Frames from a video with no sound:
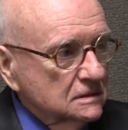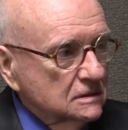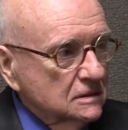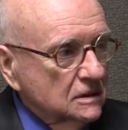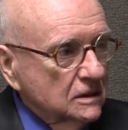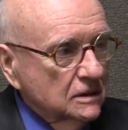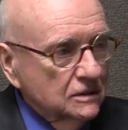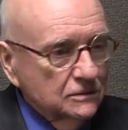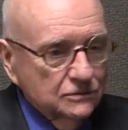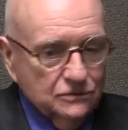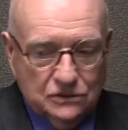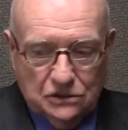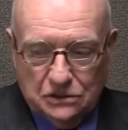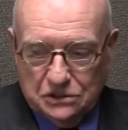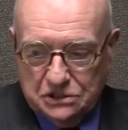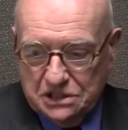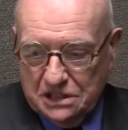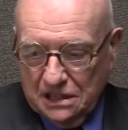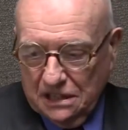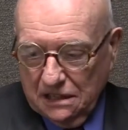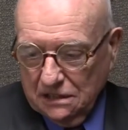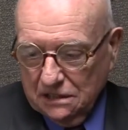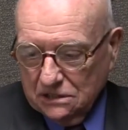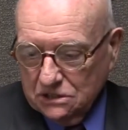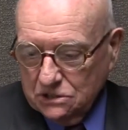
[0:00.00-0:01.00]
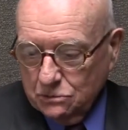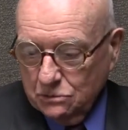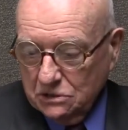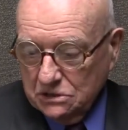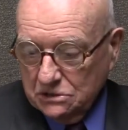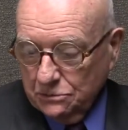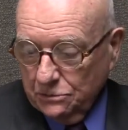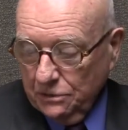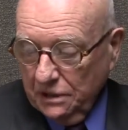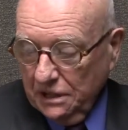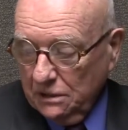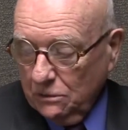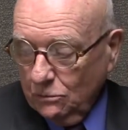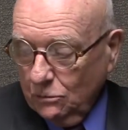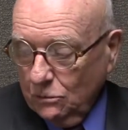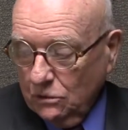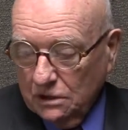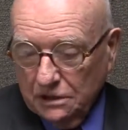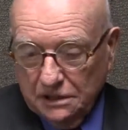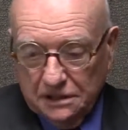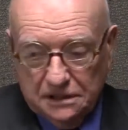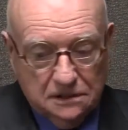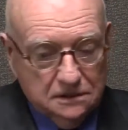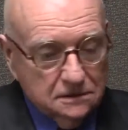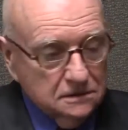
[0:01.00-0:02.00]
Our first house was
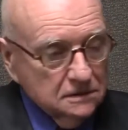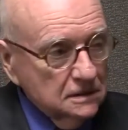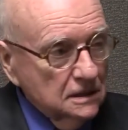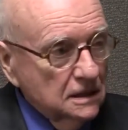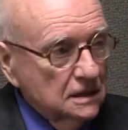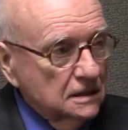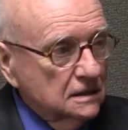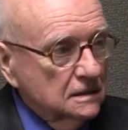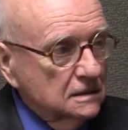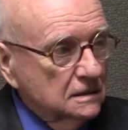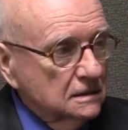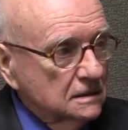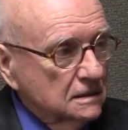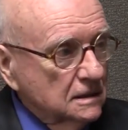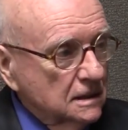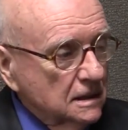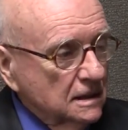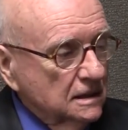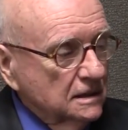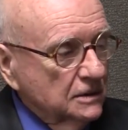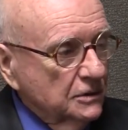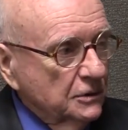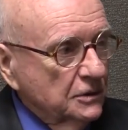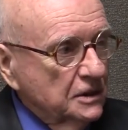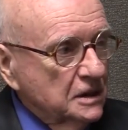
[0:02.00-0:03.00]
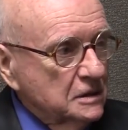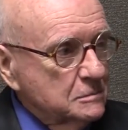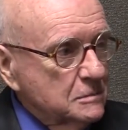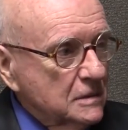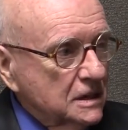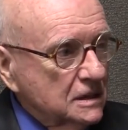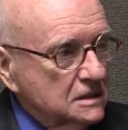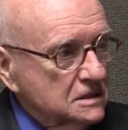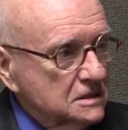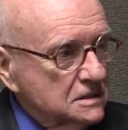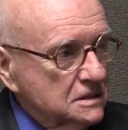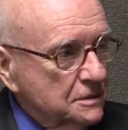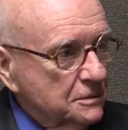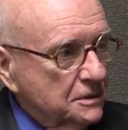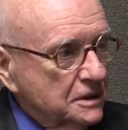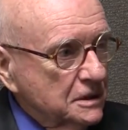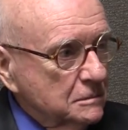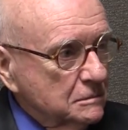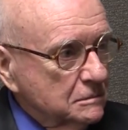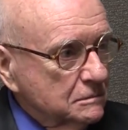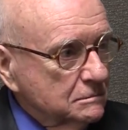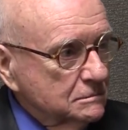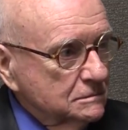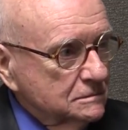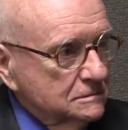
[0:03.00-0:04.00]
redwood and concrete masonry
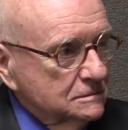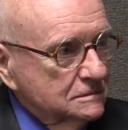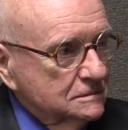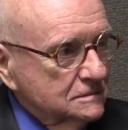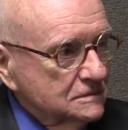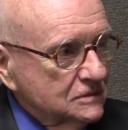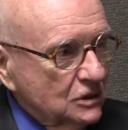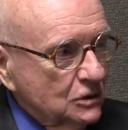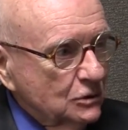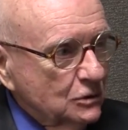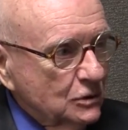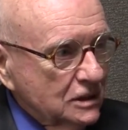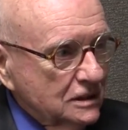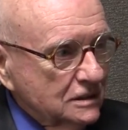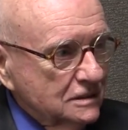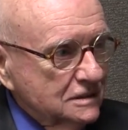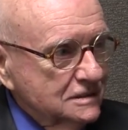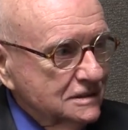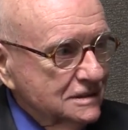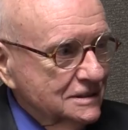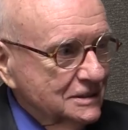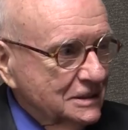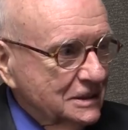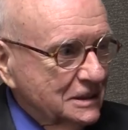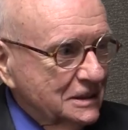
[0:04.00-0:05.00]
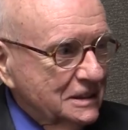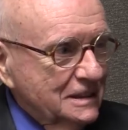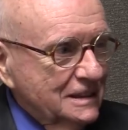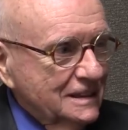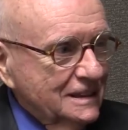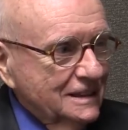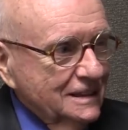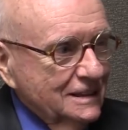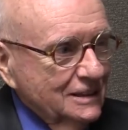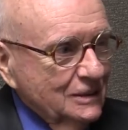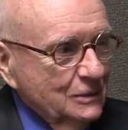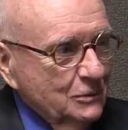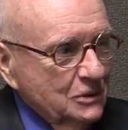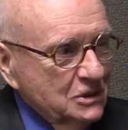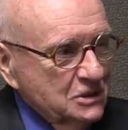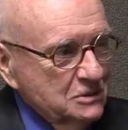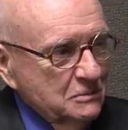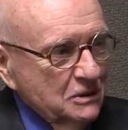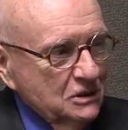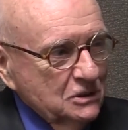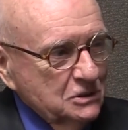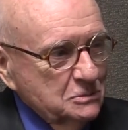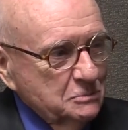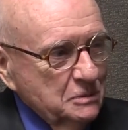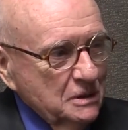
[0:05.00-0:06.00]
units, which
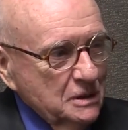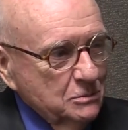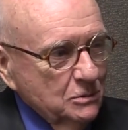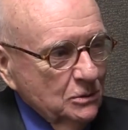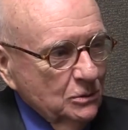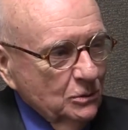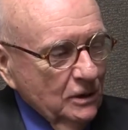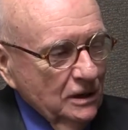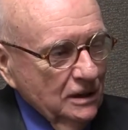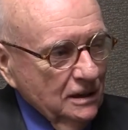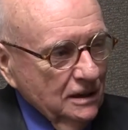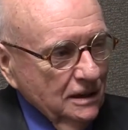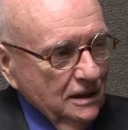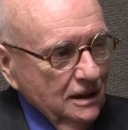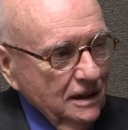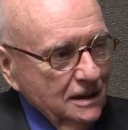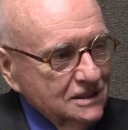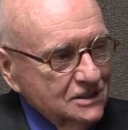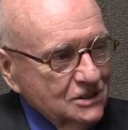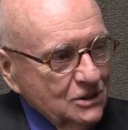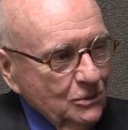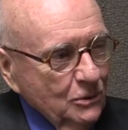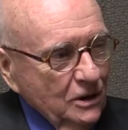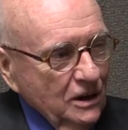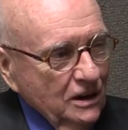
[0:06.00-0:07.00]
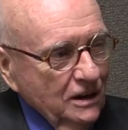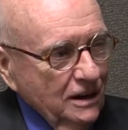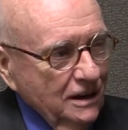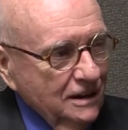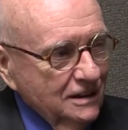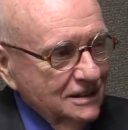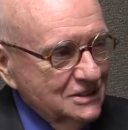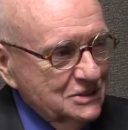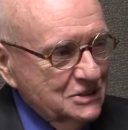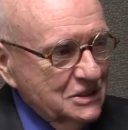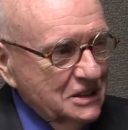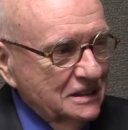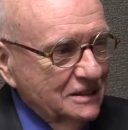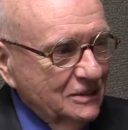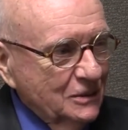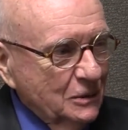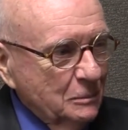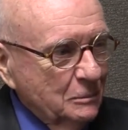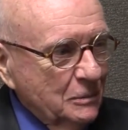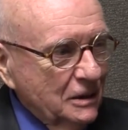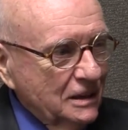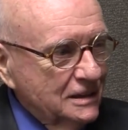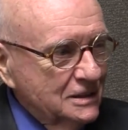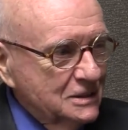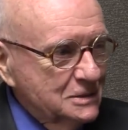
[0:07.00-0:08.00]
most people relegate to warehousing or
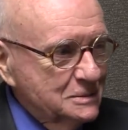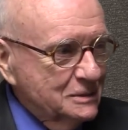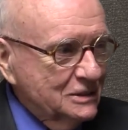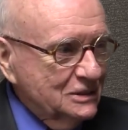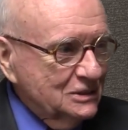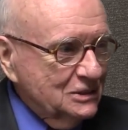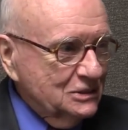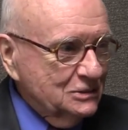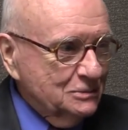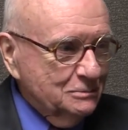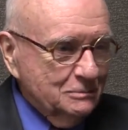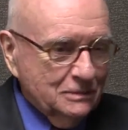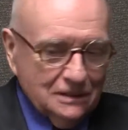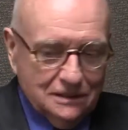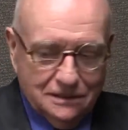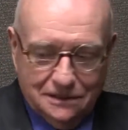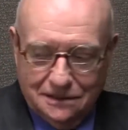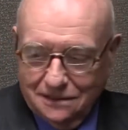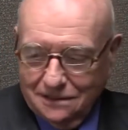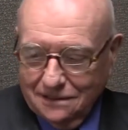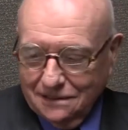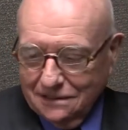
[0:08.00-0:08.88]
basements. But